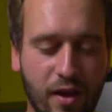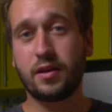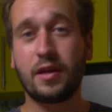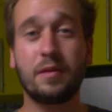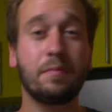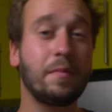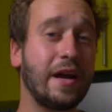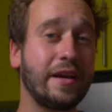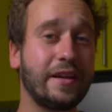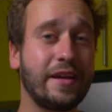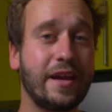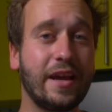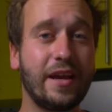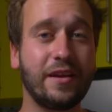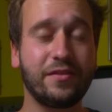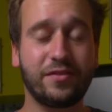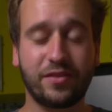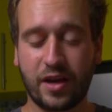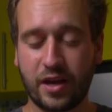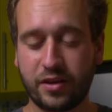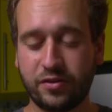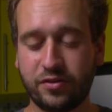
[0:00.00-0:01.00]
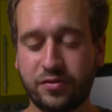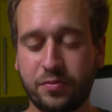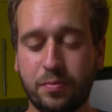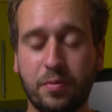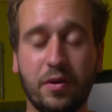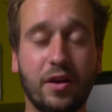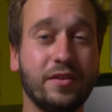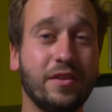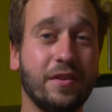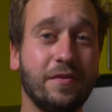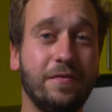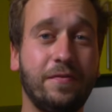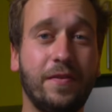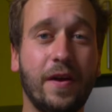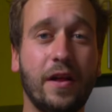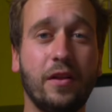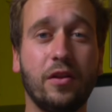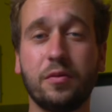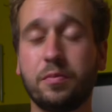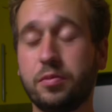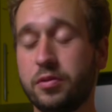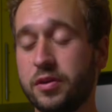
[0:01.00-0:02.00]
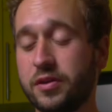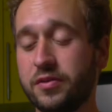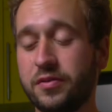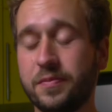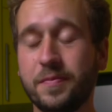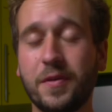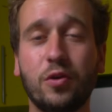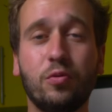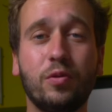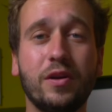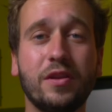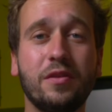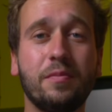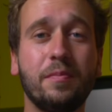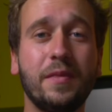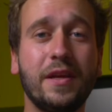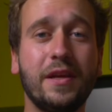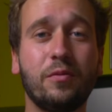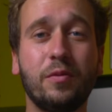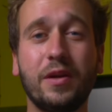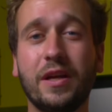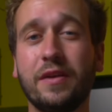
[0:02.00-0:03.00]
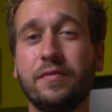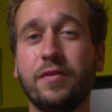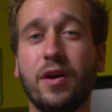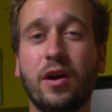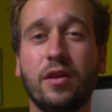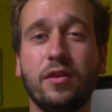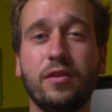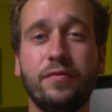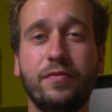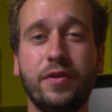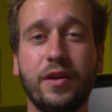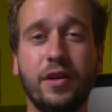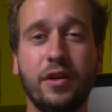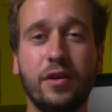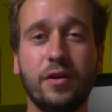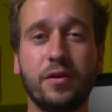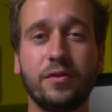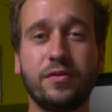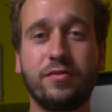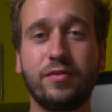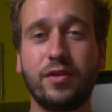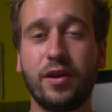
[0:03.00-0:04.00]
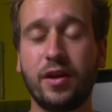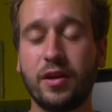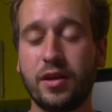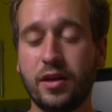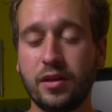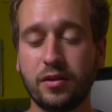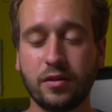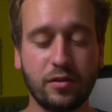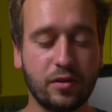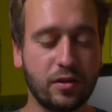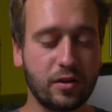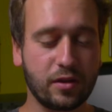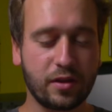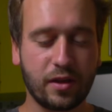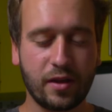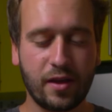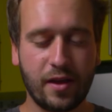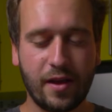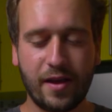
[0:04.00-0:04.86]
In my case, I just brought the Fellow Prismo with me. We have other videos taking a look